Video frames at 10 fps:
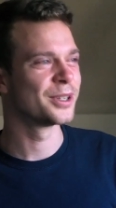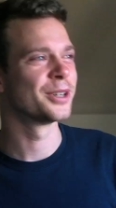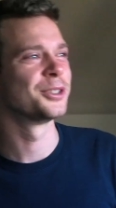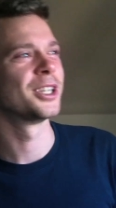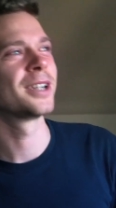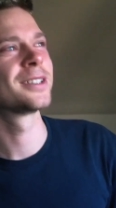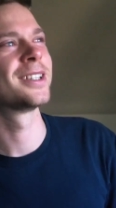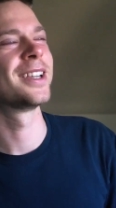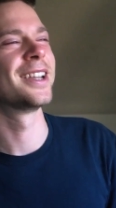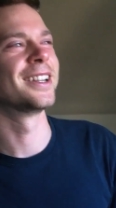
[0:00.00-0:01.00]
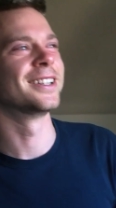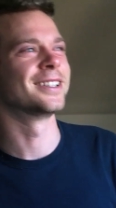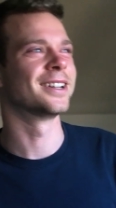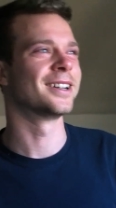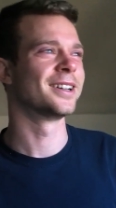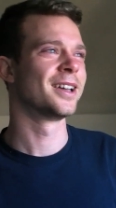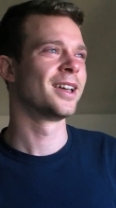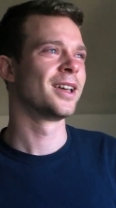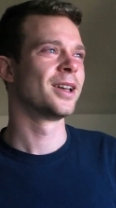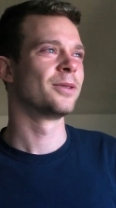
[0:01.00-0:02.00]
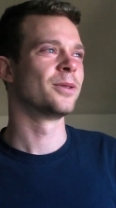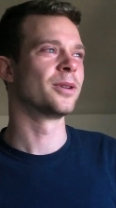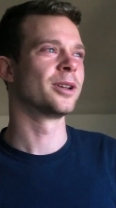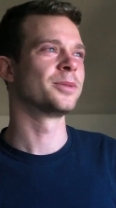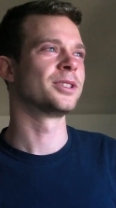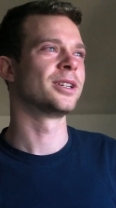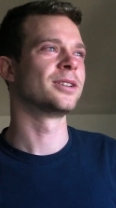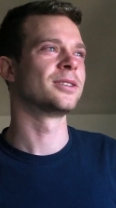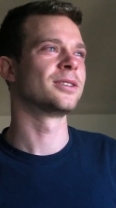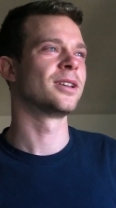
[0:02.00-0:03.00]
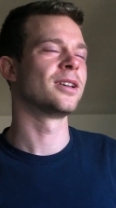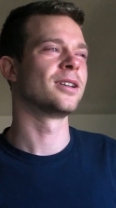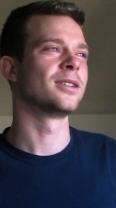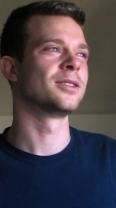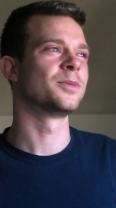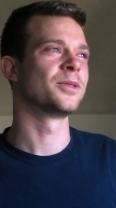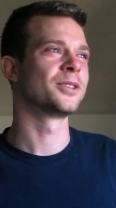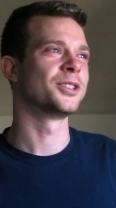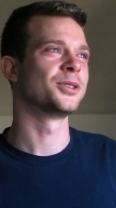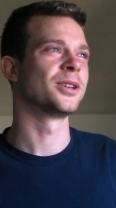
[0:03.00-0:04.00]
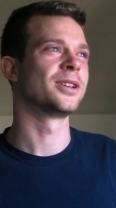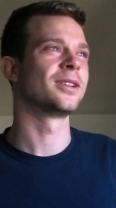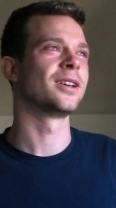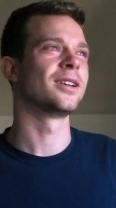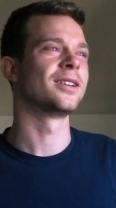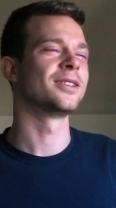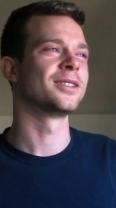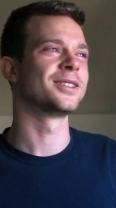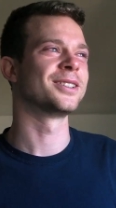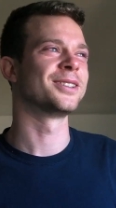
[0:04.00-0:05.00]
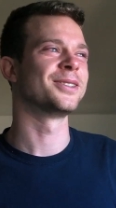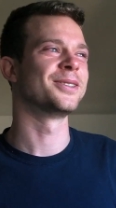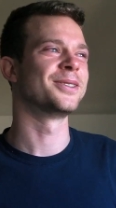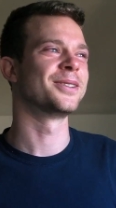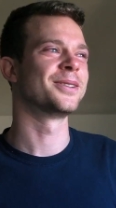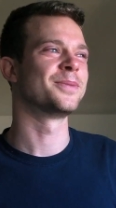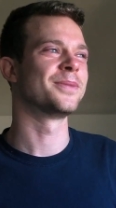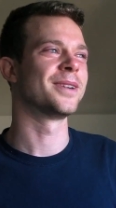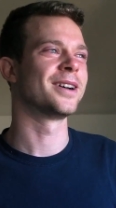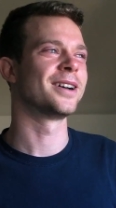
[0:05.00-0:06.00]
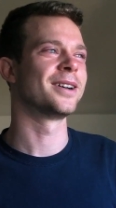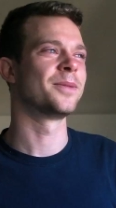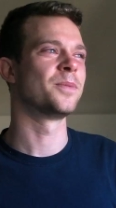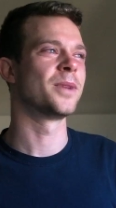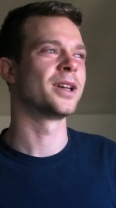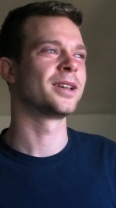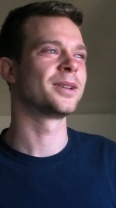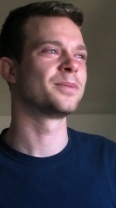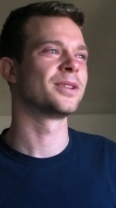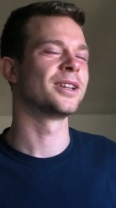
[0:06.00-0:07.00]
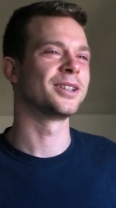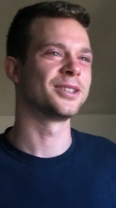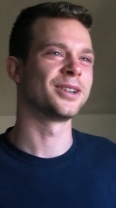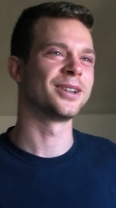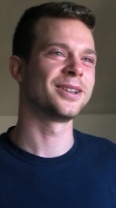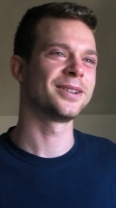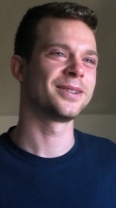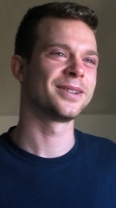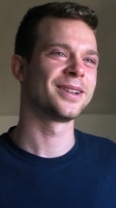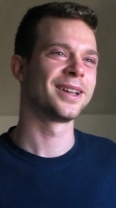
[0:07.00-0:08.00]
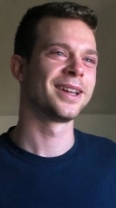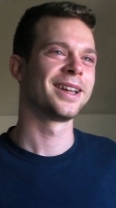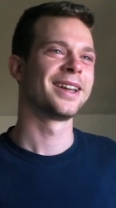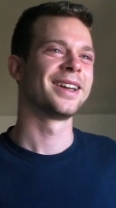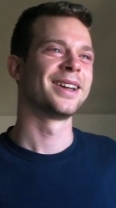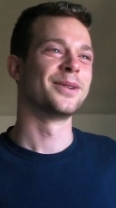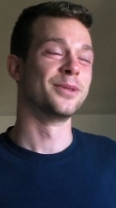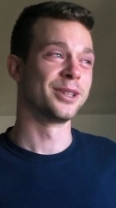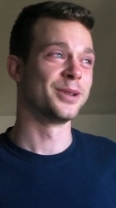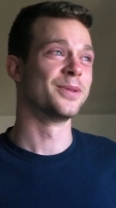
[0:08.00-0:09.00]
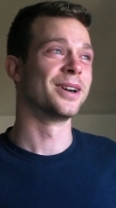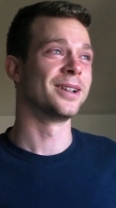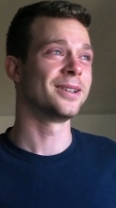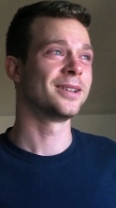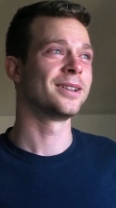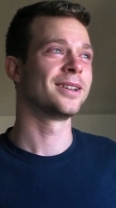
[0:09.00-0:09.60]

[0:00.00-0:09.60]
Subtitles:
Burrito Jack's, and we went upstairs and smoked a joint and listened to Mike play guitar really well.